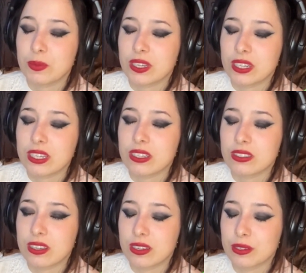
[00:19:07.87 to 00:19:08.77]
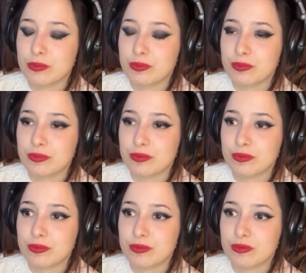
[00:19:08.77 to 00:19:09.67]
but it is
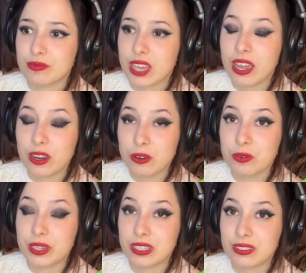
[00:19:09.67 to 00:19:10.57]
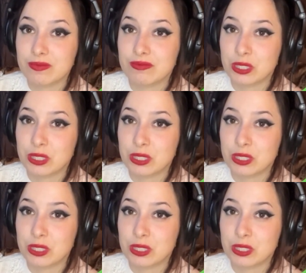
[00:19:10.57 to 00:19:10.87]
harrowing